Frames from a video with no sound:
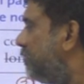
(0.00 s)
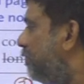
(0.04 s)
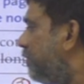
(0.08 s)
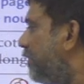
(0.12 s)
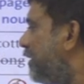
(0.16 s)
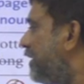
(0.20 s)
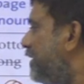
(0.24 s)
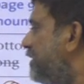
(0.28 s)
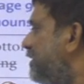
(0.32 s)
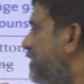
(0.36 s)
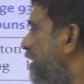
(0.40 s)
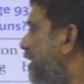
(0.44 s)

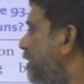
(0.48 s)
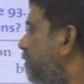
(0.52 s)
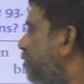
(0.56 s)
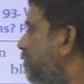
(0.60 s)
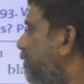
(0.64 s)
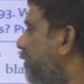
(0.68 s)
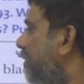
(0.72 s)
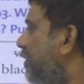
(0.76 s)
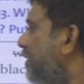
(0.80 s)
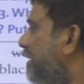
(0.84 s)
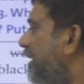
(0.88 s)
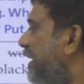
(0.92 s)
what is the
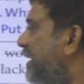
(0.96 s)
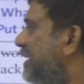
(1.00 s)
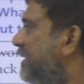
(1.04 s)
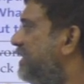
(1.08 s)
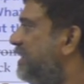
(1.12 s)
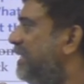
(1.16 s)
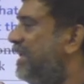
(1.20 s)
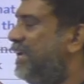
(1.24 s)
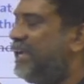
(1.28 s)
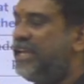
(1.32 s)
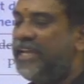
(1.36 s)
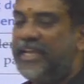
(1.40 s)
important
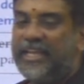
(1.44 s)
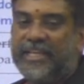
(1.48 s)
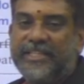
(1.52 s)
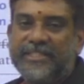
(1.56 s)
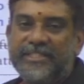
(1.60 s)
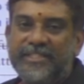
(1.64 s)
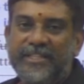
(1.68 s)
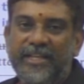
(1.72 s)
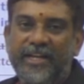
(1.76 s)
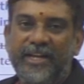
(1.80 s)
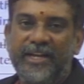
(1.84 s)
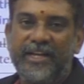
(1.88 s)
thing
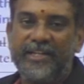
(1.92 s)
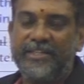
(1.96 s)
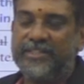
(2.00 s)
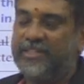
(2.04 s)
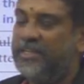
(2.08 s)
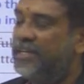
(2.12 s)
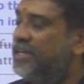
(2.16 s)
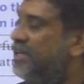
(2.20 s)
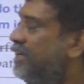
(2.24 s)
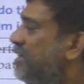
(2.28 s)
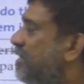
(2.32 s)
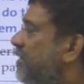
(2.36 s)
is
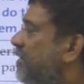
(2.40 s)
that